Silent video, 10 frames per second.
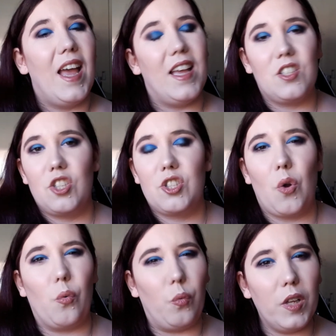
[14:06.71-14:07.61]
It is just
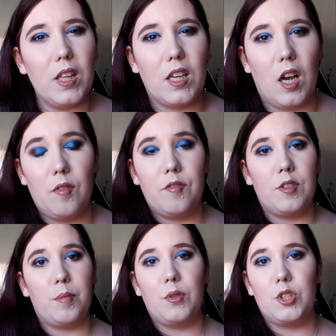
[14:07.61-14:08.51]
really
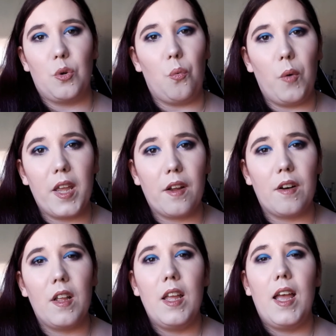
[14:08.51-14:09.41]
comfortable to
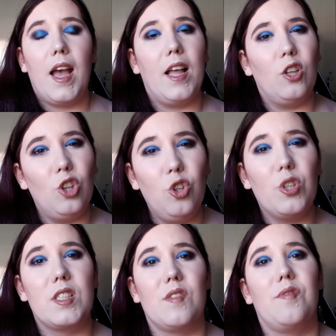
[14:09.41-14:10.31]
wear. It
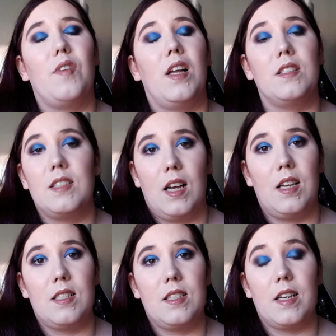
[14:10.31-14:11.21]
looks
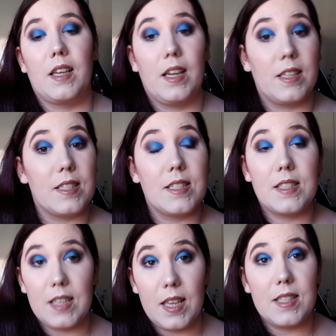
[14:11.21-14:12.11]
fantastic and it
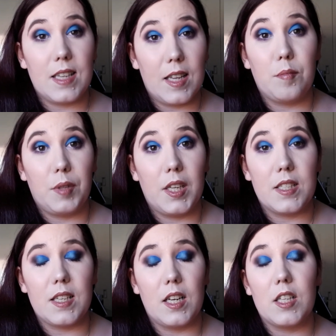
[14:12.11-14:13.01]
stays in
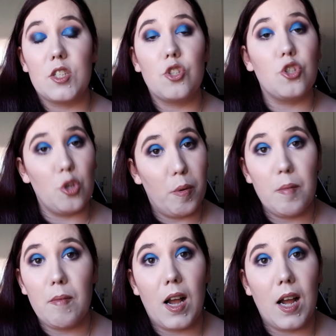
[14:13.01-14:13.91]
place, and it is super
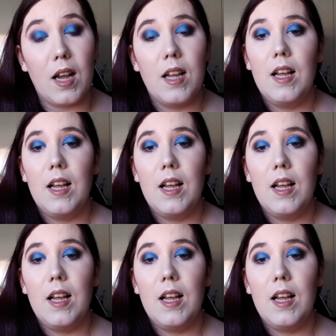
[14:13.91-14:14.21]
matte.